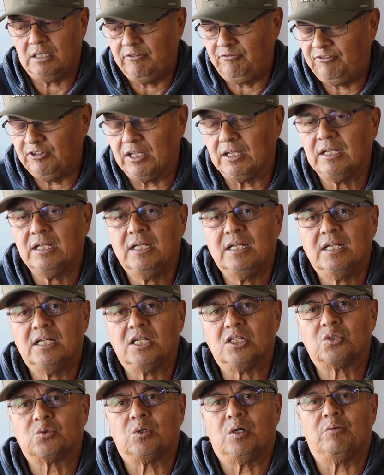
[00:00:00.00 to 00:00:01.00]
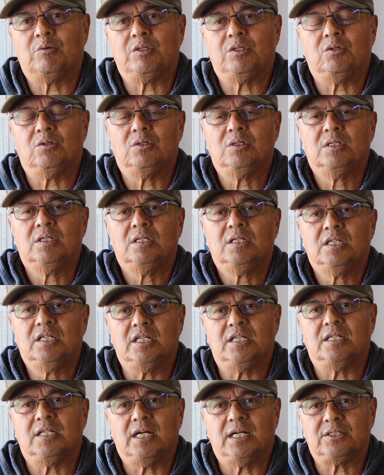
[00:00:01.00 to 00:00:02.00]
effect. That's why when you
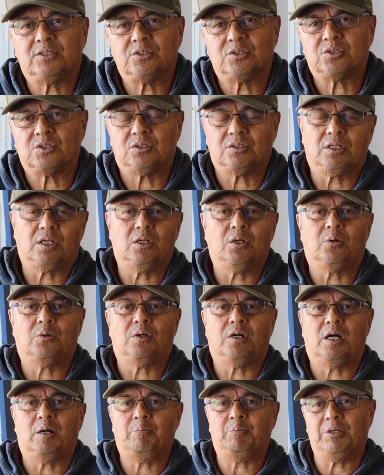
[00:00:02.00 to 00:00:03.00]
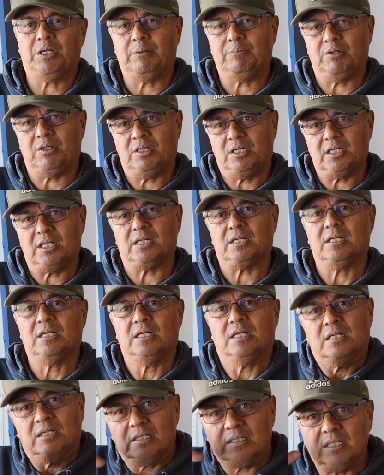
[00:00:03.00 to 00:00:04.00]
hit nitrous on the lower RPM, you hit
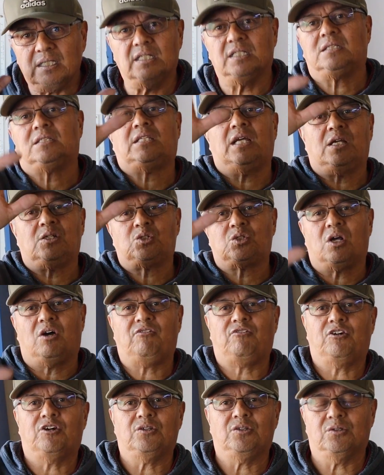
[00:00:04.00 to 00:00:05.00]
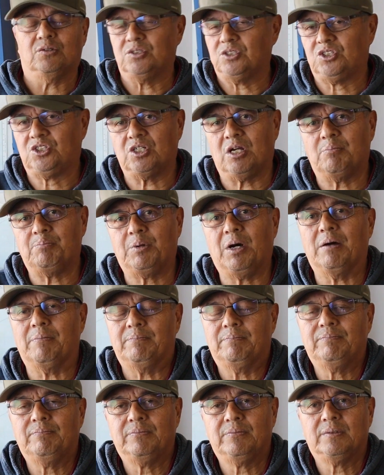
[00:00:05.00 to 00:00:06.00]
it, it takes off on you, you jump
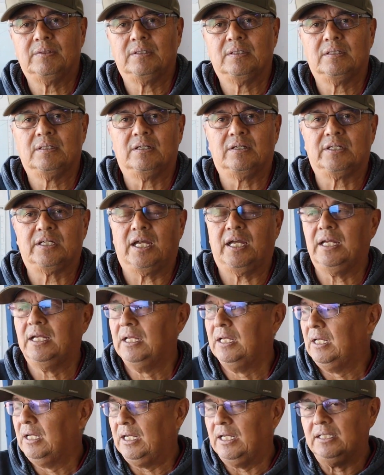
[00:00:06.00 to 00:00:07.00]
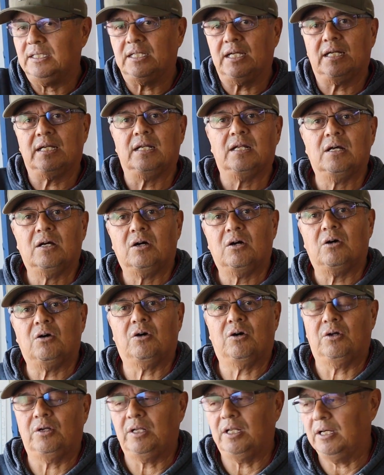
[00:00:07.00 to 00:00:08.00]
up, okay? And then
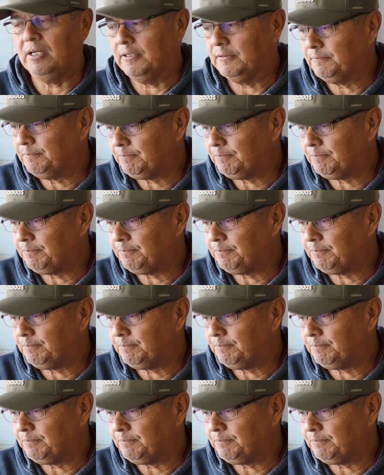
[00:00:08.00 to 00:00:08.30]
on,